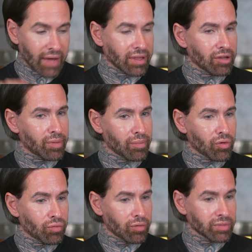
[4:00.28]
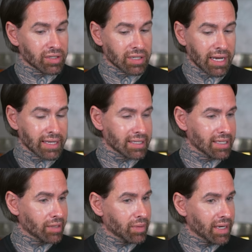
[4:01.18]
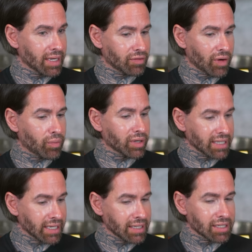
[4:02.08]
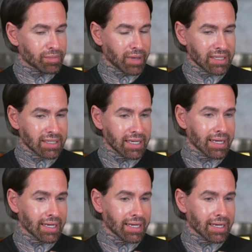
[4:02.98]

I think there'd be more raw materials. I like the cedarwood. It's very woody, spicy,